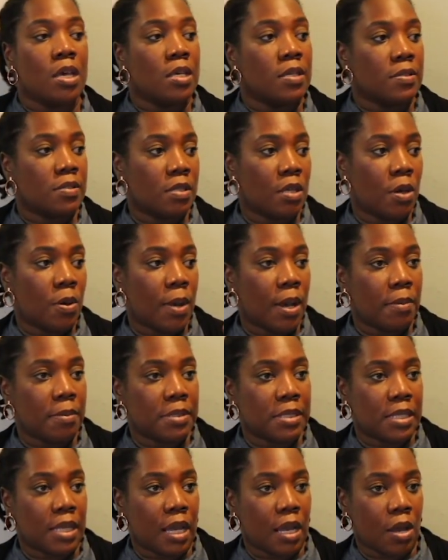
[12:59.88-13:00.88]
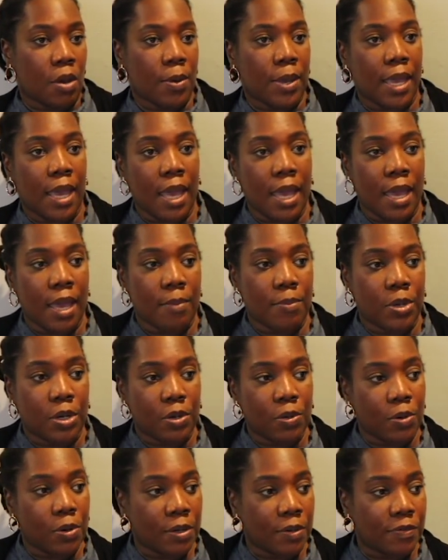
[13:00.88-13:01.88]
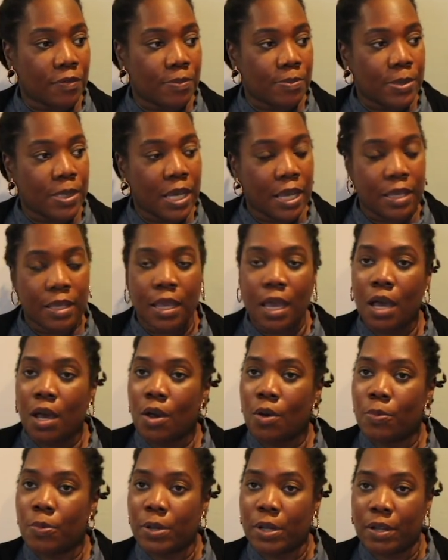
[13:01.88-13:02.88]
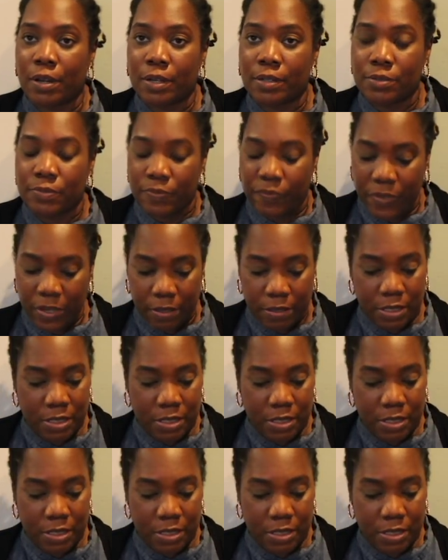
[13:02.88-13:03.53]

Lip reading: So I was like, okay, I'm going to order from Danielle. We're going to figure